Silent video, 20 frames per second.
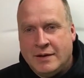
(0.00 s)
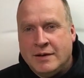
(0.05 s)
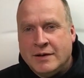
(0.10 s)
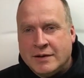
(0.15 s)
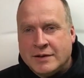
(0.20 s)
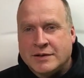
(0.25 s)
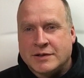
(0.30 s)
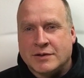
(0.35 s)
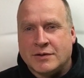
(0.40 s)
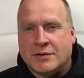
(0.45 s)

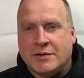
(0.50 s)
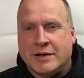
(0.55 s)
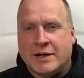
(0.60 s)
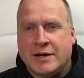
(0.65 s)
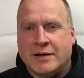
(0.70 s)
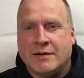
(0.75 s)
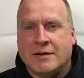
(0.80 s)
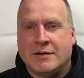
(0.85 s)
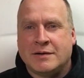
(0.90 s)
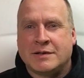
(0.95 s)
So
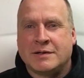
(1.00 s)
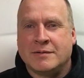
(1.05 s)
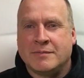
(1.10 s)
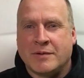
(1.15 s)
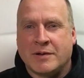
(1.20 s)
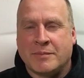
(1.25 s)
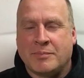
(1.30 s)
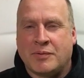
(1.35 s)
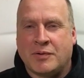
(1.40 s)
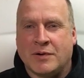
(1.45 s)
here are some
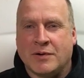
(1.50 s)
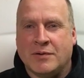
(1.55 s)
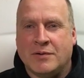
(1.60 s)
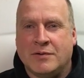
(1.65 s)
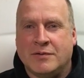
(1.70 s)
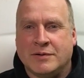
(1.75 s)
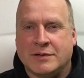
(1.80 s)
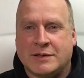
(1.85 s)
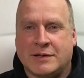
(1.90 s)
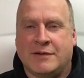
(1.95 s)
of the
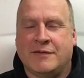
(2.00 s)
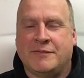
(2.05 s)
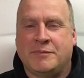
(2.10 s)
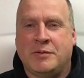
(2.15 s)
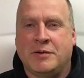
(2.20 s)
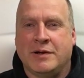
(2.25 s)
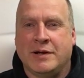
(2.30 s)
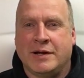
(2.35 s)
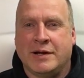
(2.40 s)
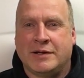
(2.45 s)
pros of
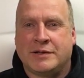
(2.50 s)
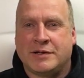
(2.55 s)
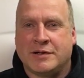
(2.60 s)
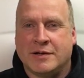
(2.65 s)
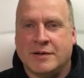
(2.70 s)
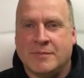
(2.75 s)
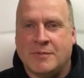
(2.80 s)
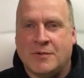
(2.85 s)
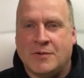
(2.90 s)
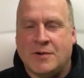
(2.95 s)
putting a
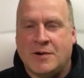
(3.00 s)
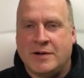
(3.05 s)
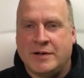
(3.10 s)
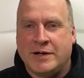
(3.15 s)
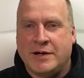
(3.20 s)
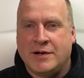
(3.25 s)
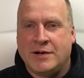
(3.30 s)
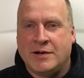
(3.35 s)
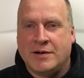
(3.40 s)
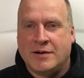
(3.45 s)
turbo on
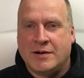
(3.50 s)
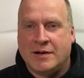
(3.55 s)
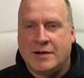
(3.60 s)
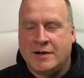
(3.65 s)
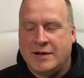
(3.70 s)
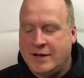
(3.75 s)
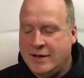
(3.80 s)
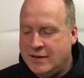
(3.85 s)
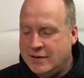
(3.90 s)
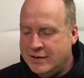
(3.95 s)
your
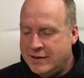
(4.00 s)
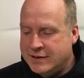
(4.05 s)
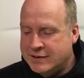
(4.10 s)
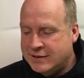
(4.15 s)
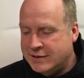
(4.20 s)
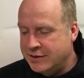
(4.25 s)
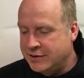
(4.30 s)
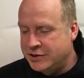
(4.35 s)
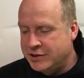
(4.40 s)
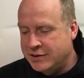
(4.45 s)
LS
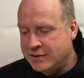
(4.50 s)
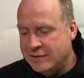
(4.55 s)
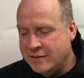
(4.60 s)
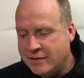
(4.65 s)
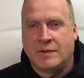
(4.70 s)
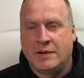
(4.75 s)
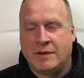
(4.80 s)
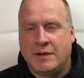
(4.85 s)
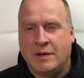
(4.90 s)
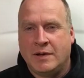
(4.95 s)
engine.
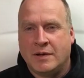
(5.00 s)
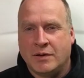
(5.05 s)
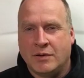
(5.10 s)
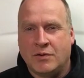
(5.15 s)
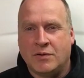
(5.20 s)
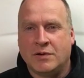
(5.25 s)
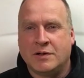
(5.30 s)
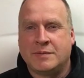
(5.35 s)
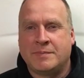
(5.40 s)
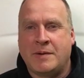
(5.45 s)
The
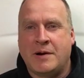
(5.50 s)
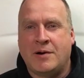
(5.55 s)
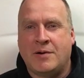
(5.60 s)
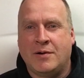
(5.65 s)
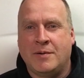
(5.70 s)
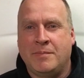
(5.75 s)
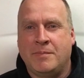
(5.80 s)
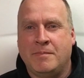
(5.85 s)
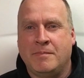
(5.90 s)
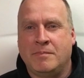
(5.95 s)

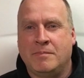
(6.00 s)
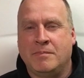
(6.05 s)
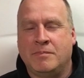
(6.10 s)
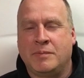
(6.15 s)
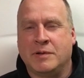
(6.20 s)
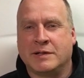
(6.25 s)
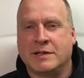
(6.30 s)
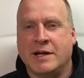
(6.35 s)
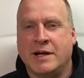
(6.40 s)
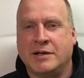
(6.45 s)
horsepower
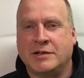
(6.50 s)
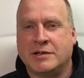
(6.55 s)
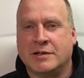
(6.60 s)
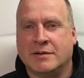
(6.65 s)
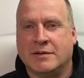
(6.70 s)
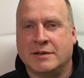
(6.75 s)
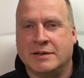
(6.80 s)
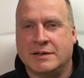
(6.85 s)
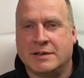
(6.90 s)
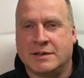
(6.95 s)

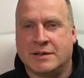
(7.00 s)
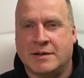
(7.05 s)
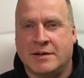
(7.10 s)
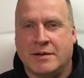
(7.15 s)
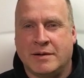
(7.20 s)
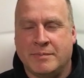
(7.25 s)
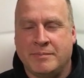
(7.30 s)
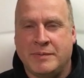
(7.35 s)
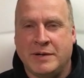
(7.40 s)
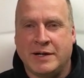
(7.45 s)
potential is
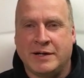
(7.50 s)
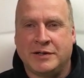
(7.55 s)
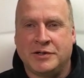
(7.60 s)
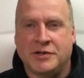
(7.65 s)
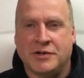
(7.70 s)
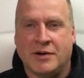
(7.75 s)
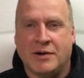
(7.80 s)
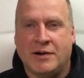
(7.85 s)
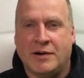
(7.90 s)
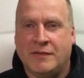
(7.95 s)
the big
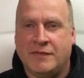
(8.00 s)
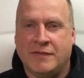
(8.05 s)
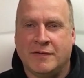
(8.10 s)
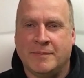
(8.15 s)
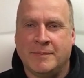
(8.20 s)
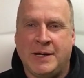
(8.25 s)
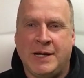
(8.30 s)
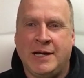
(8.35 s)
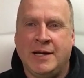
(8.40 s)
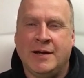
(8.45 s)
draw for
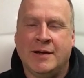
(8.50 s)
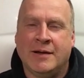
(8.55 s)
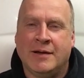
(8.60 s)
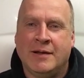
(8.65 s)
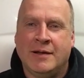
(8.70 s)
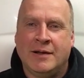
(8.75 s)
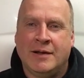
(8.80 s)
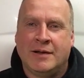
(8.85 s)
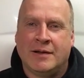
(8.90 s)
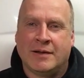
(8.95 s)
me.
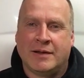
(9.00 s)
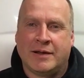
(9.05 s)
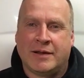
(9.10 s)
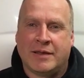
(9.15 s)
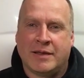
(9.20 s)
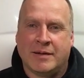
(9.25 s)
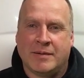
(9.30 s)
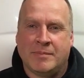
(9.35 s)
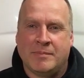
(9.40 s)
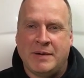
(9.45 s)
Like
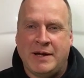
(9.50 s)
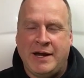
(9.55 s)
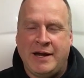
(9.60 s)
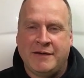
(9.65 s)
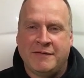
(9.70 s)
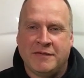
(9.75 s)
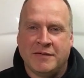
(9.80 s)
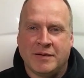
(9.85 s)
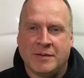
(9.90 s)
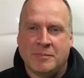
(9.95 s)
the bang
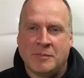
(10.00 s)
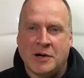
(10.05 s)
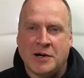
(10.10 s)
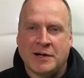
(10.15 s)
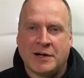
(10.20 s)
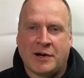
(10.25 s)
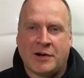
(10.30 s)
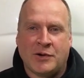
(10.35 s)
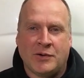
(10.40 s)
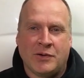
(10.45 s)
for the
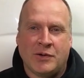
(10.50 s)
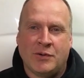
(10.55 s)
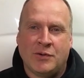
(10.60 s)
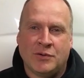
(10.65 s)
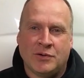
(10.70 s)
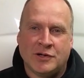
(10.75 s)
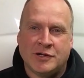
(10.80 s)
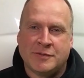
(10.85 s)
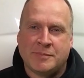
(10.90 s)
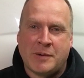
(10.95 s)
buck or the
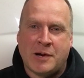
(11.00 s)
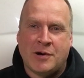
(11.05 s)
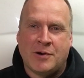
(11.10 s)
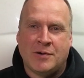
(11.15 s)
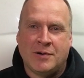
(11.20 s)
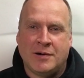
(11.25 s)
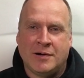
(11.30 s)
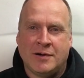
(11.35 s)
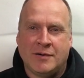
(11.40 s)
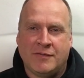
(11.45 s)

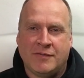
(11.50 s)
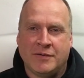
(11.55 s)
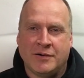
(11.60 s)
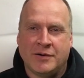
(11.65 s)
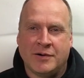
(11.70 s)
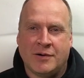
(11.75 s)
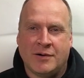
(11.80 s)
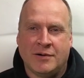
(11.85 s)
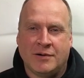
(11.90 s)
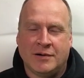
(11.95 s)
horsepower for
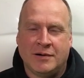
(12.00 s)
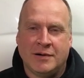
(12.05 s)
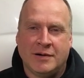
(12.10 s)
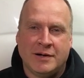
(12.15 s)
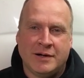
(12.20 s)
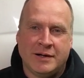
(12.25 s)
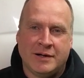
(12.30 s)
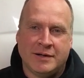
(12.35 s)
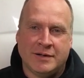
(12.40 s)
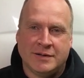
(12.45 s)
dollar
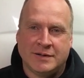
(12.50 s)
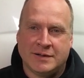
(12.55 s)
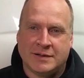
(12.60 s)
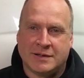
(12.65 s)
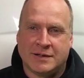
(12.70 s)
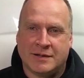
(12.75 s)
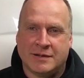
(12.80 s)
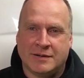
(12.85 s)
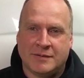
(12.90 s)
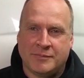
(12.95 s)
is
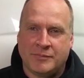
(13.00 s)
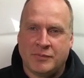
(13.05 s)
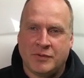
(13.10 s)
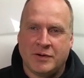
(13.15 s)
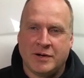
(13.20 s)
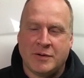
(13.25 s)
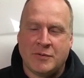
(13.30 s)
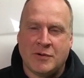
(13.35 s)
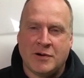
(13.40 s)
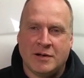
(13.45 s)

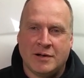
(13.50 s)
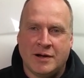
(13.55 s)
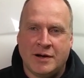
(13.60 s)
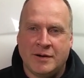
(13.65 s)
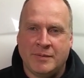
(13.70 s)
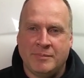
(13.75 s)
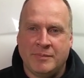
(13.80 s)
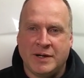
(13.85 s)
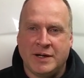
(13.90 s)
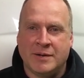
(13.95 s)
pretty well
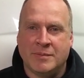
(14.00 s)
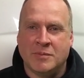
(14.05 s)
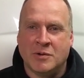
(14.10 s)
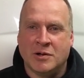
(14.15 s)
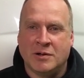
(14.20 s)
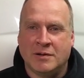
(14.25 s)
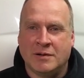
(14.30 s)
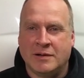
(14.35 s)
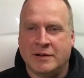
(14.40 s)
unbeatable.